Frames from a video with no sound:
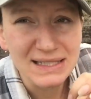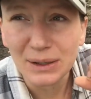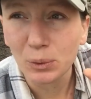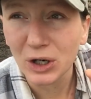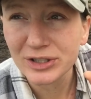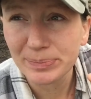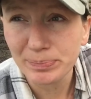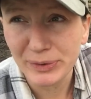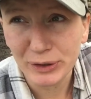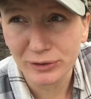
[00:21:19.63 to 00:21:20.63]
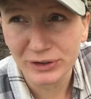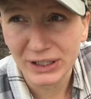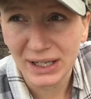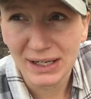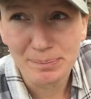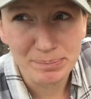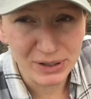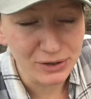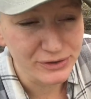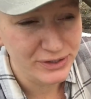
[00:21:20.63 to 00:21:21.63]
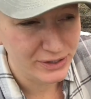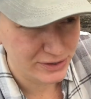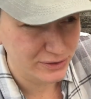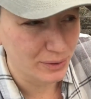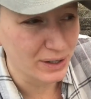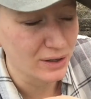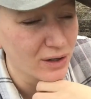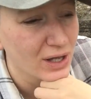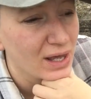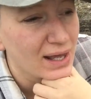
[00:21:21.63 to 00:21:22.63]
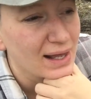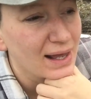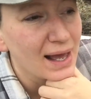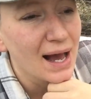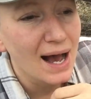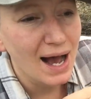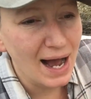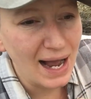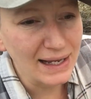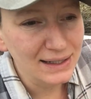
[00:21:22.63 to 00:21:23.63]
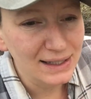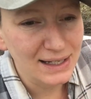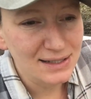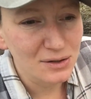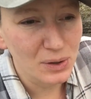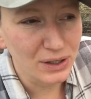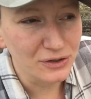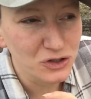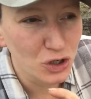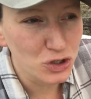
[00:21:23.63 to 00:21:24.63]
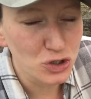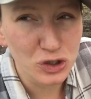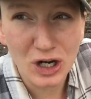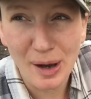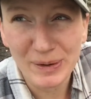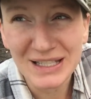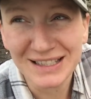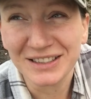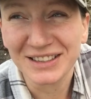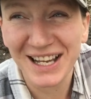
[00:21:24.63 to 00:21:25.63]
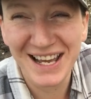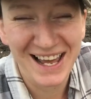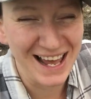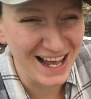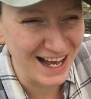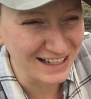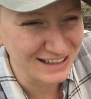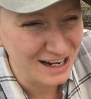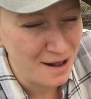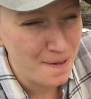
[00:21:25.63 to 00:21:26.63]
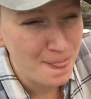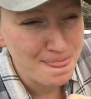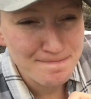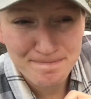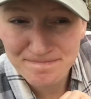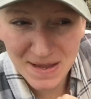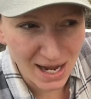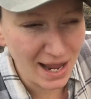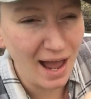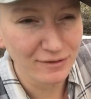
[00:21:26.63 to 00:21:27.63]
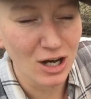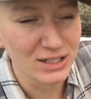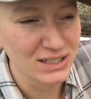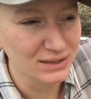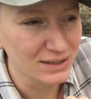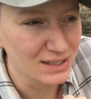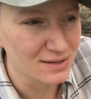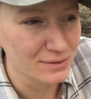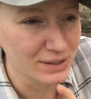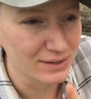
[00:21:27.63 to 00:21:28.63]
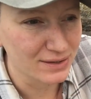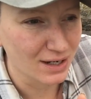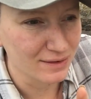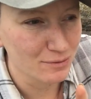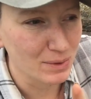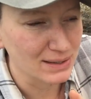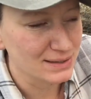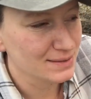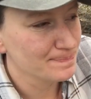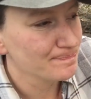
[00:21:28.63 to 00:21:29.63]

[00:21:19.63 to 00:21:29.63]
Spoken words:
it works beautifully and it builds soil. High clay soils should not be tilled. And I have not tilled these soils, not even once.